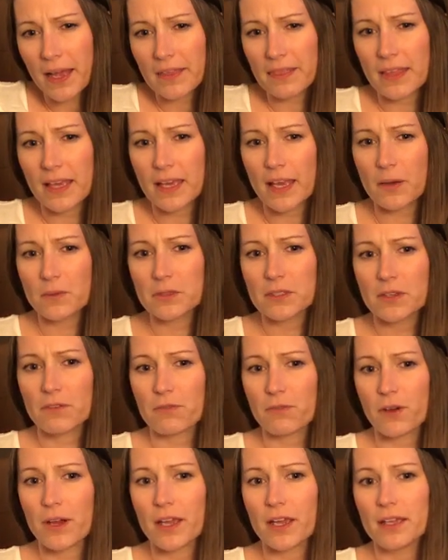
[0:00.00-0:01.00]
I think I was
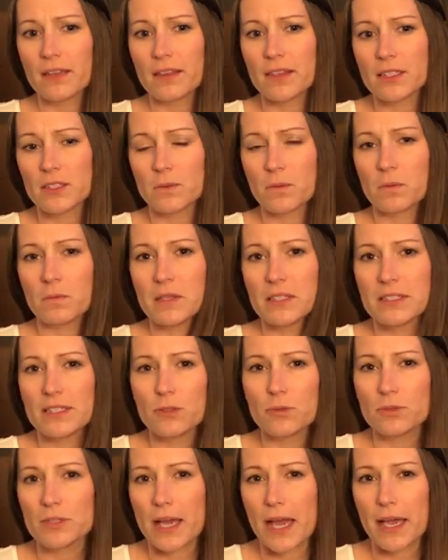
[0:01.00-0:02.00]
afraid this would be
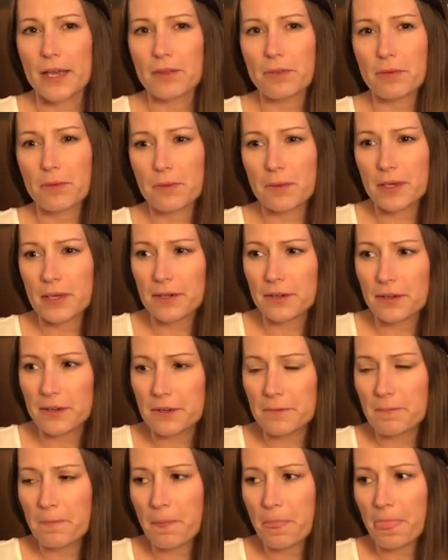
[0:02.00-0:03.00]
too tight through
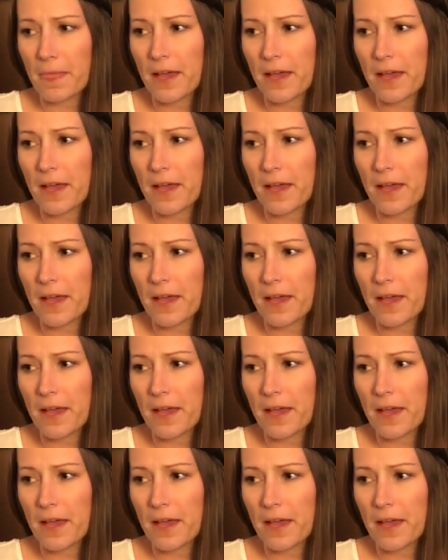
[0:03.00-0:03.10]
here,